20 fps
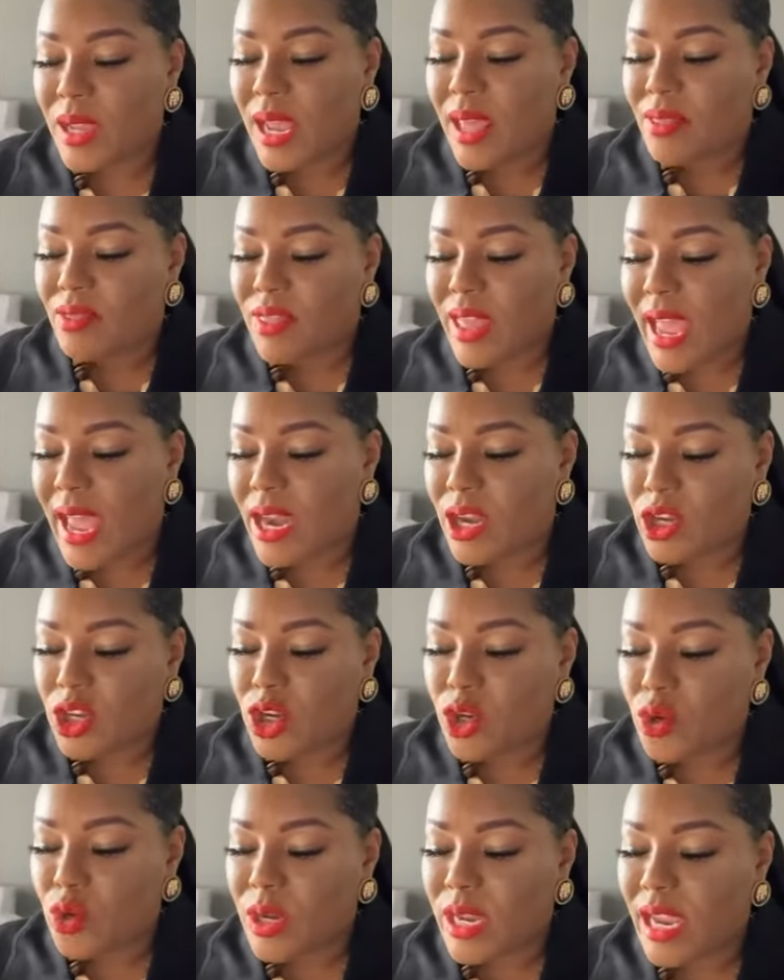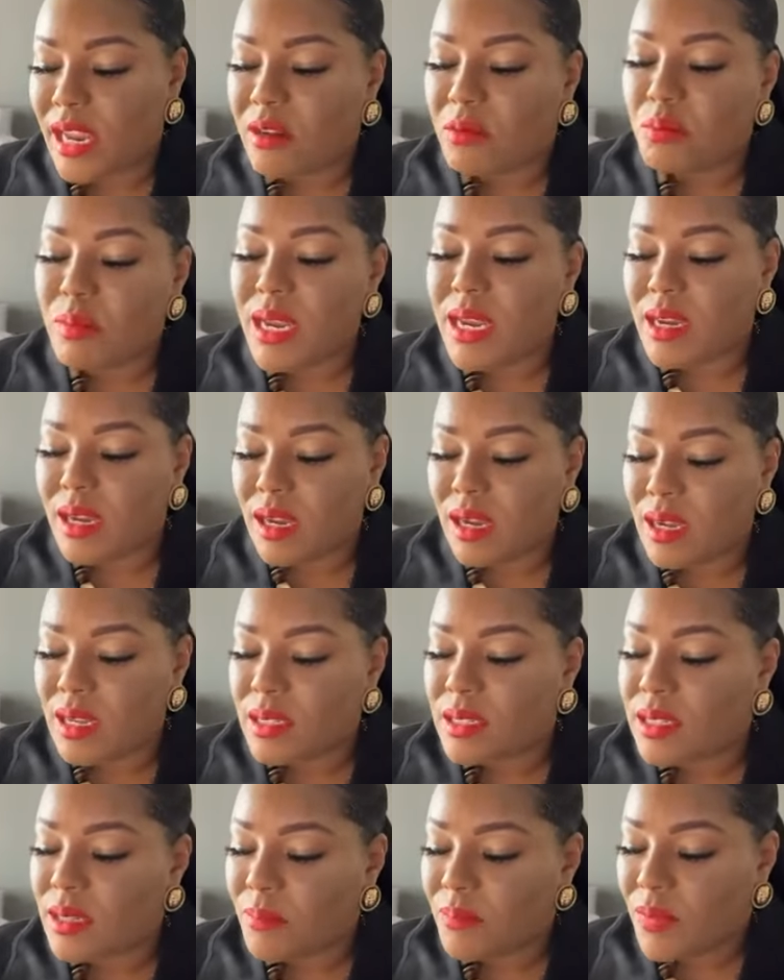that you can meet
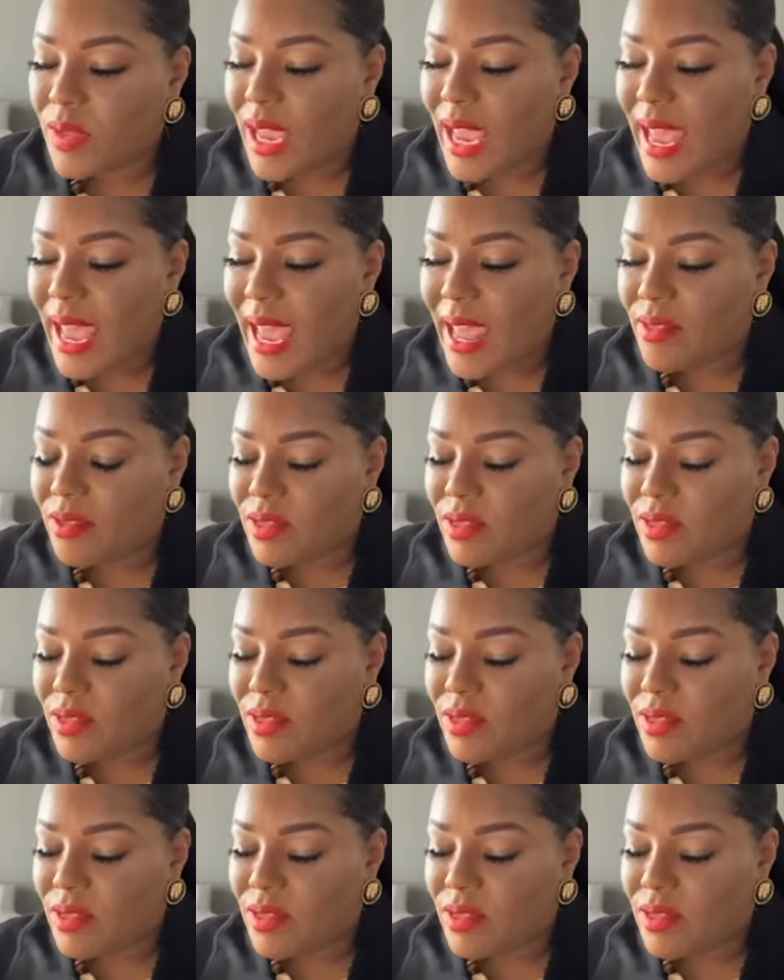us at